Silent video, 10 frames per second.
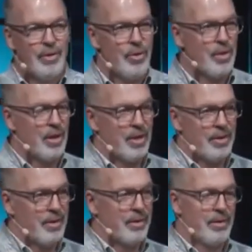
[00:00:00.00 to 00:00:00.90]
knew the
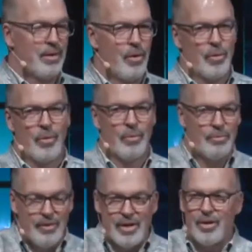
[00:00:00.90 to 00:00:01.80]
local
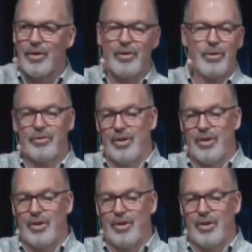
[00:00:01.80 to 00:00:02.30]
vineyard or